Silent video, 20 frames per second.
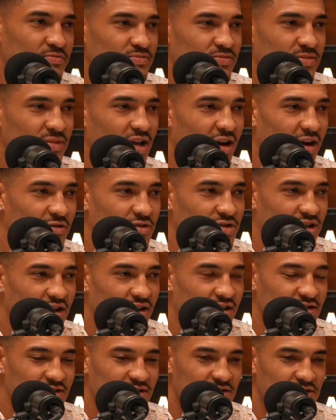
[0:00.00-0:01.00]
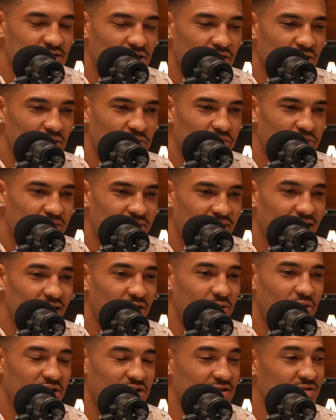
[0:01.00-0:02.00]
Calvin Johnson, so he had
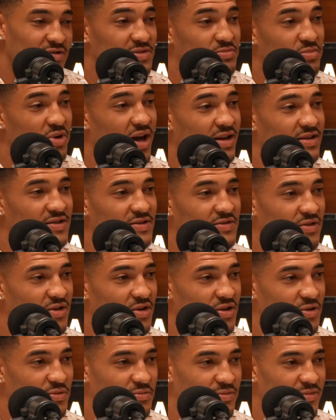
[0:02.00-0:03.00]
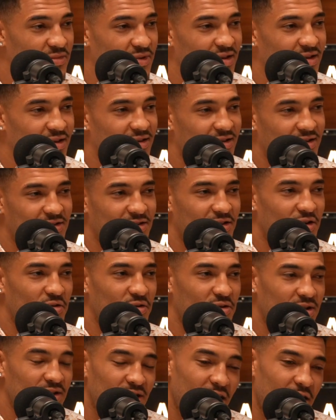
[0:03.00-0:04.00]
a bunch of his practice film. So
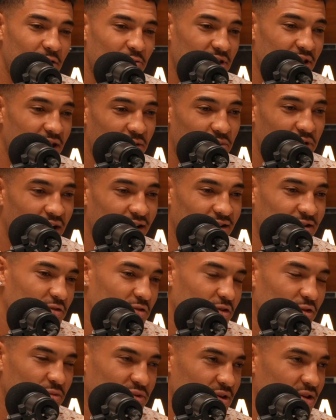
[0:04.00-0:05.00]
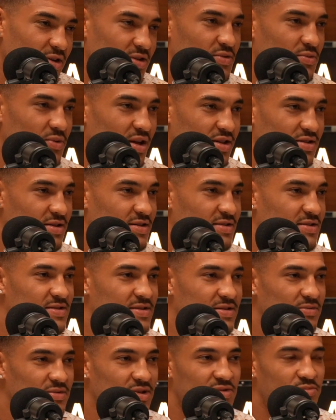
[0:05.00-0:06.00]
he gave me that practice film. So I used to watch
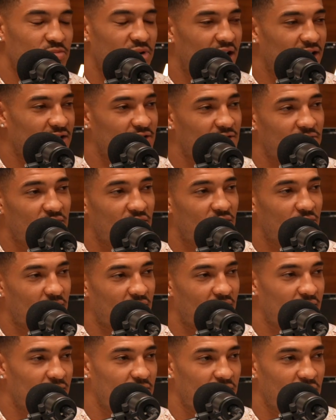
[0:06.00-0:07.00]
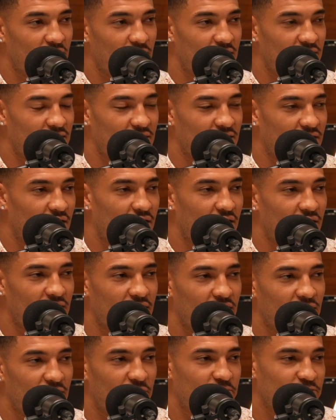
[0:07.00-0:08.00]
his just practice film, game film, anything on
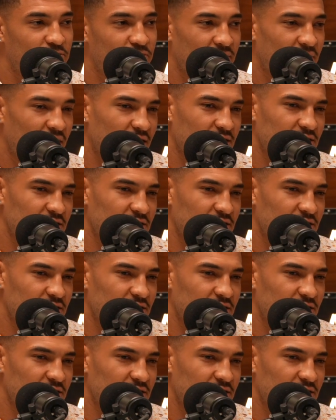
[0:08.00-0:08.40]
him, because